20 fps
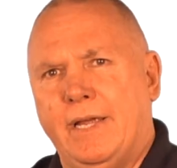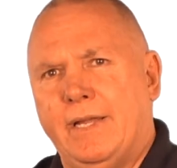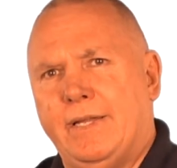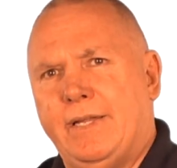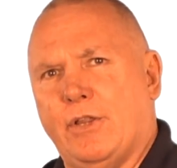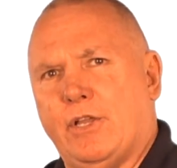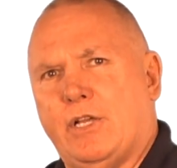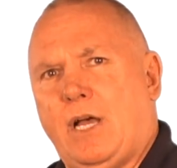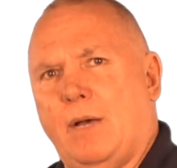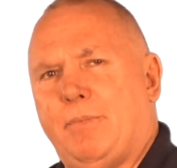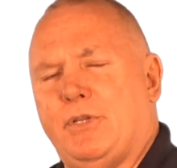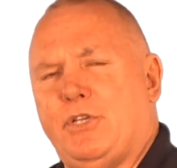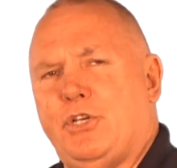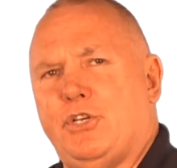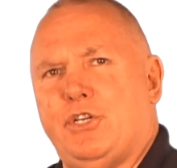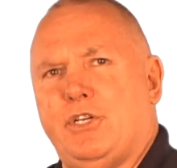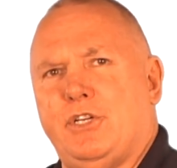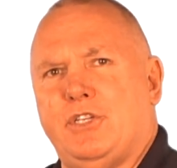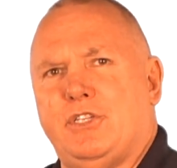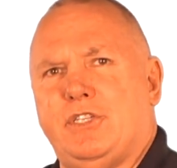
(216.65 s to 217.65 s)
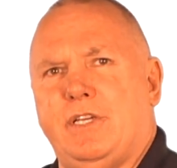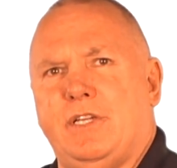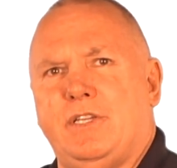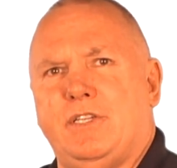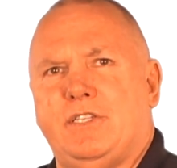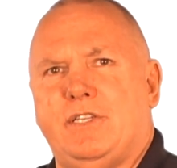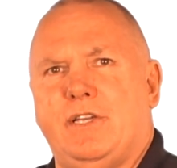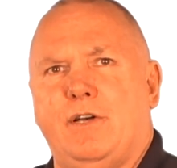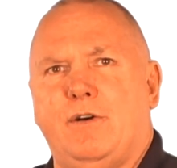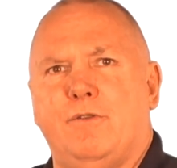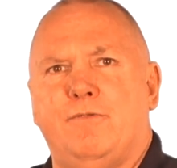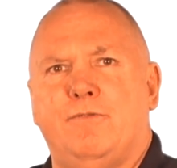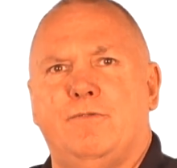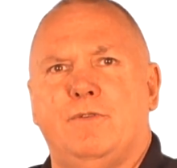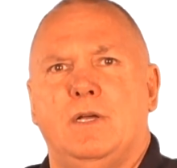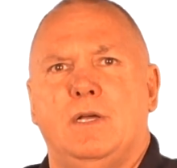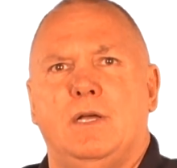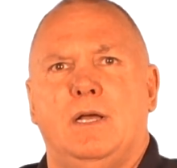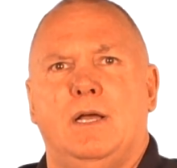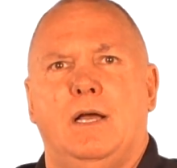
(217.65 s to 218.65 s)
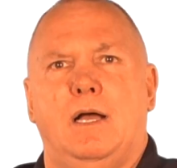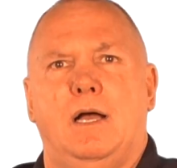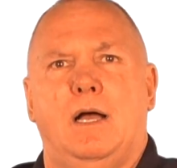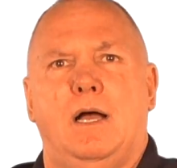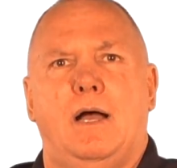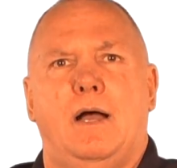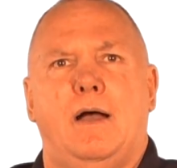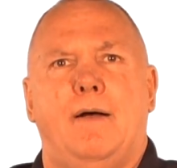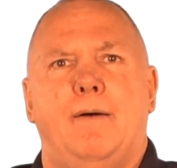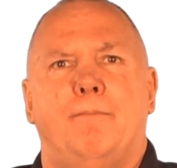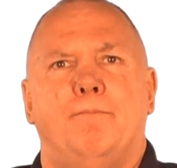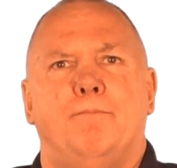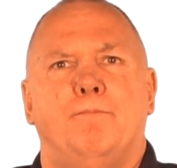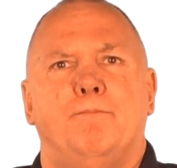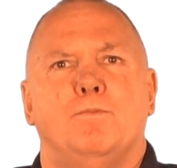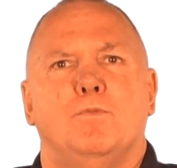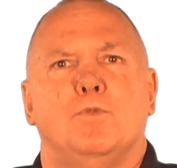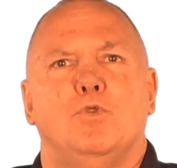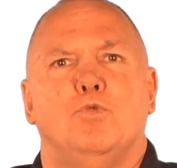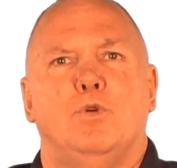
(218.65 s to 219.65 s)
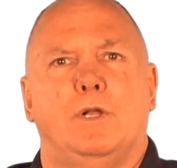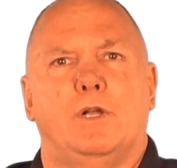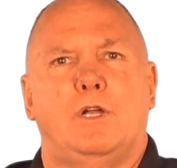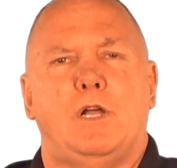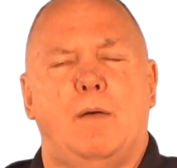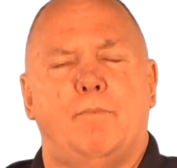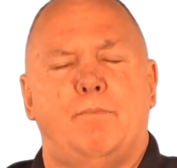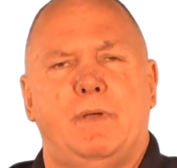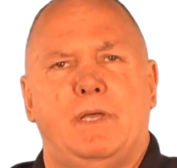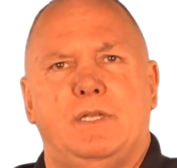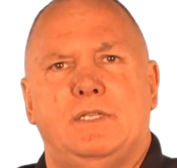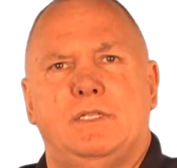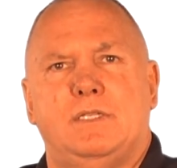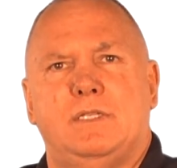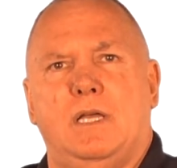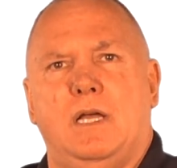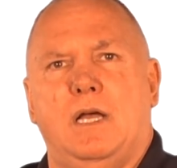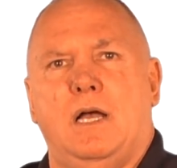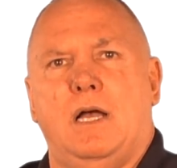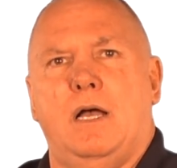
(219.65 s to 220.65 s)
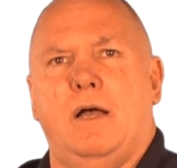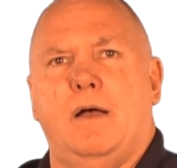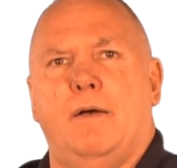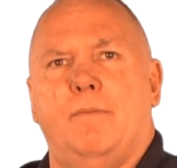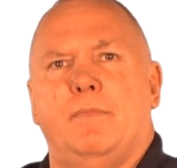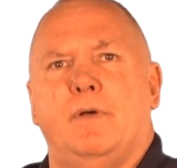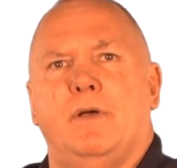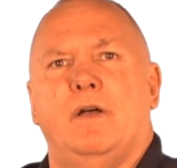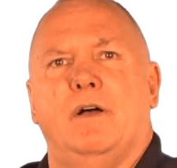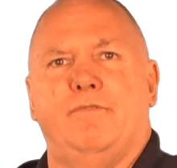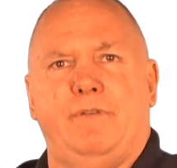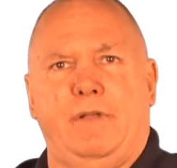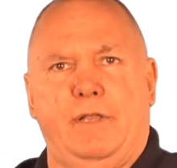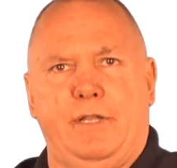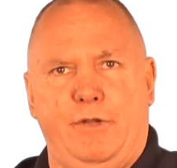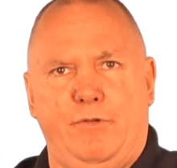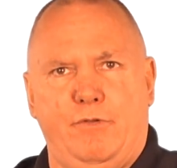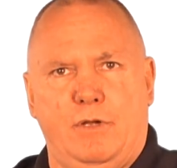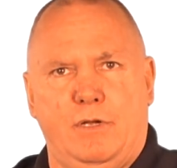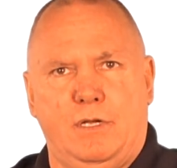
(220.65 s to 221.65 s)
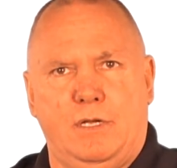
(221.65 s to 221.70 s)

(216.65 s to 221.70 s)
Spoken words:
Now the competition itself will encompass a felony,